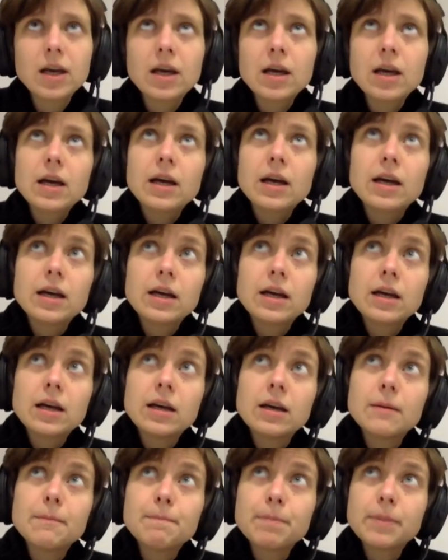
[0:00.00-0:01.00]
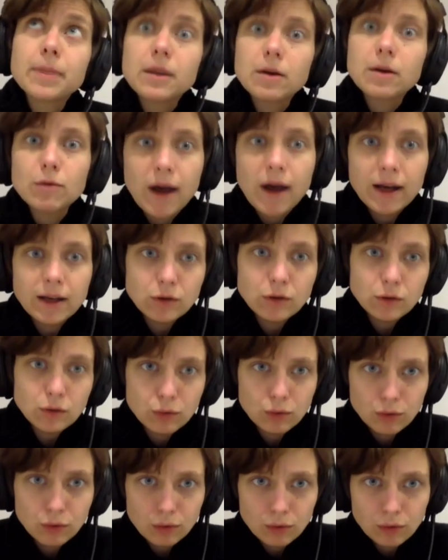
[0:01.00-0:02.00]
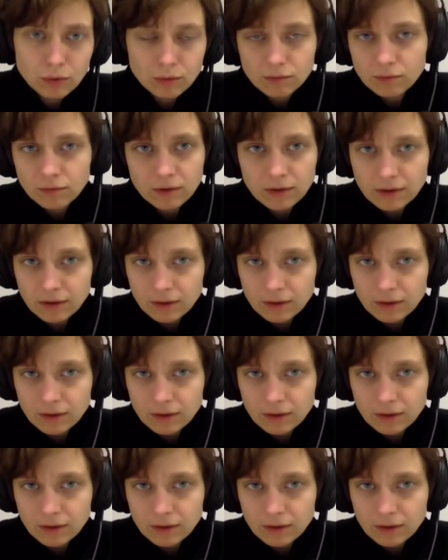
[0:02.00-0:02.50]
the right to